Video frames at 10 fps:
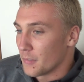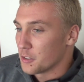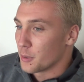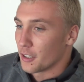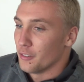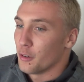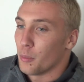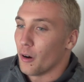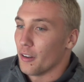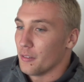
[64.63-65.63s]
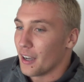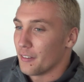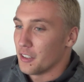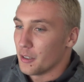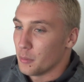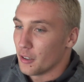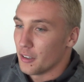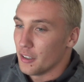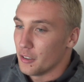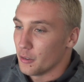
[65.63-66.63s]
It's bigger than football. Having the
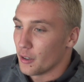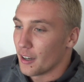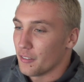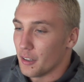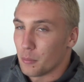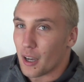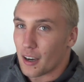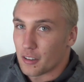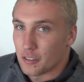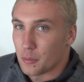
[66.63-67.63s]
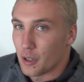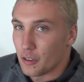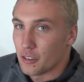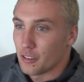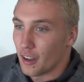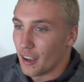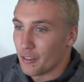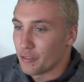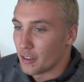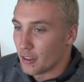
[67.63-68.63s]
ability to have an impact on someone else's
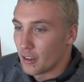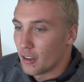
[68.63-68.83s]
life, and